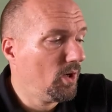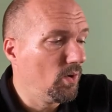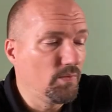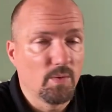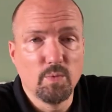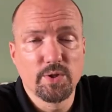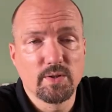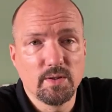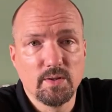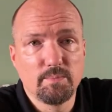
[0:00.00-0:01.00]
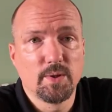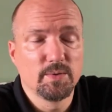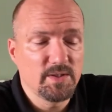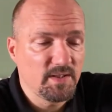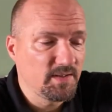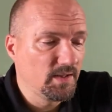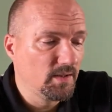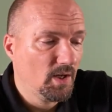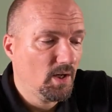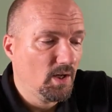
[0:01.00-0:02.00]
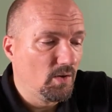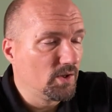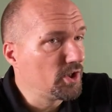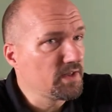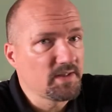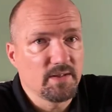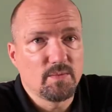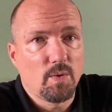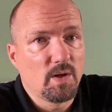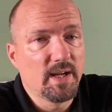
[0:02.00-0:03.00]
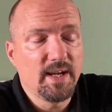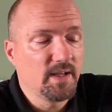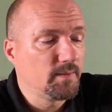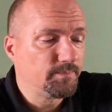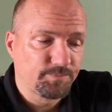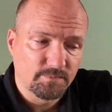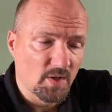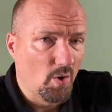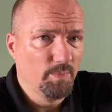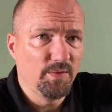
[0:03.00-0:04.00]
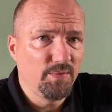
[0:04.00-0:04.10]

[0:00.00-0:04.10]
or for wood uh, processing or just as wall hanger, home